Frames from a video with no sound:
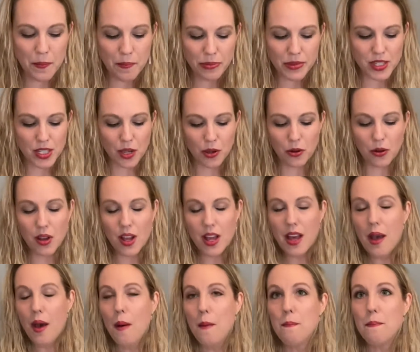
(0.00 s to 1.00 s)
So
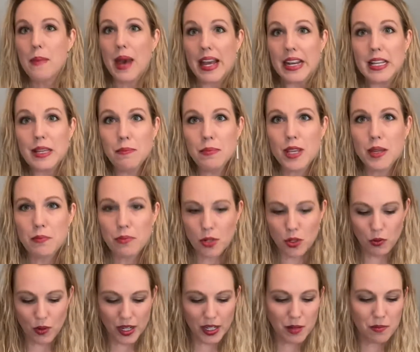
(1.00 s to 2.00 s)
many people
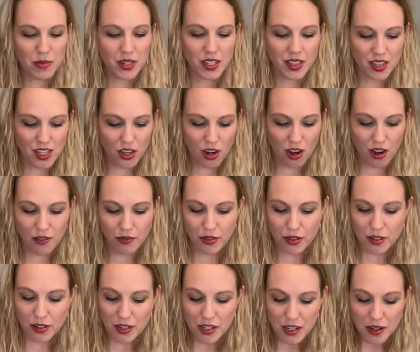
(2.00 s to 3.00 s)
recommended the
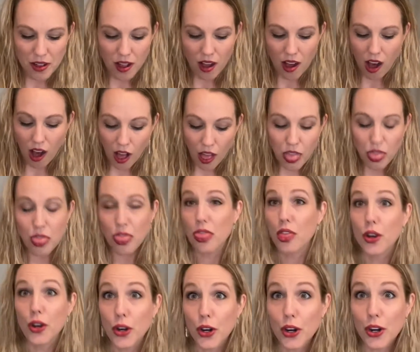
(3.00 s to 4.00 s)
author
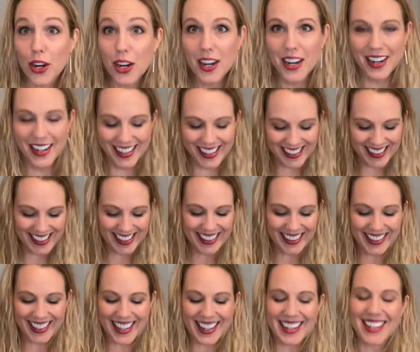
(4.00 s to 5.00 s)

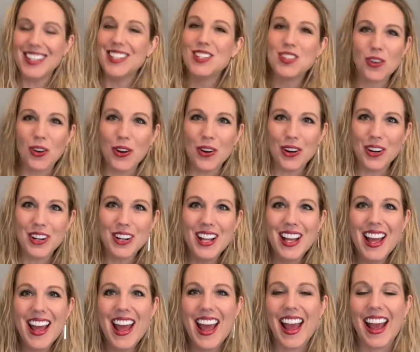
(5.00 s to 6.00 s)
Glennon Doyle,
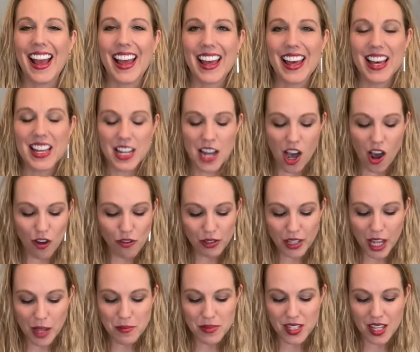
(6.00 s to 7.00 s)
and hopefully
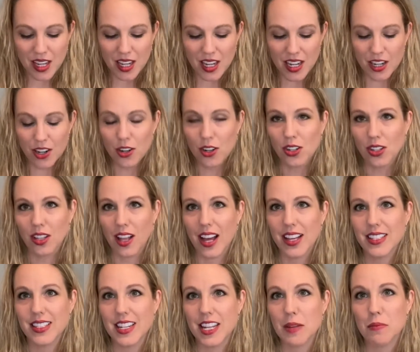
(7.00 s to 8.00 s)
I'm saying her
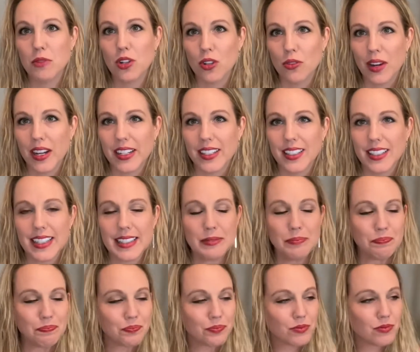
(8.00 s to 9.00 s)
last name correctly.
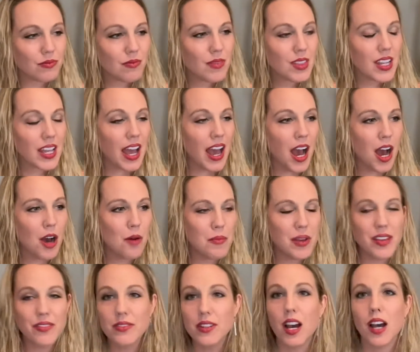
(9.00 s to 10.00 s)

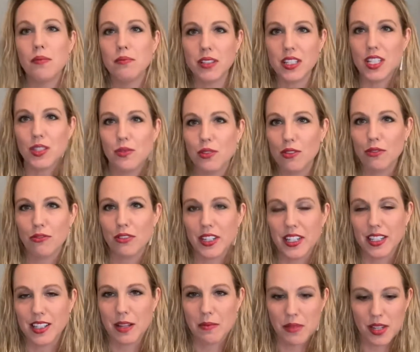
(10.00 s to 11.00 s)
If not, please feel free to
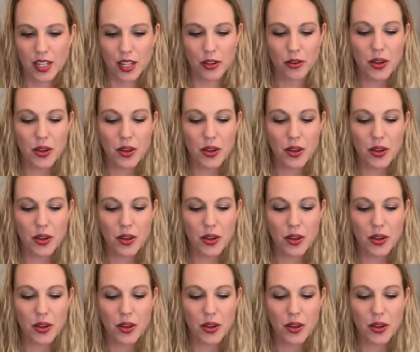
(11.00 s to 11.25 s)
let me know.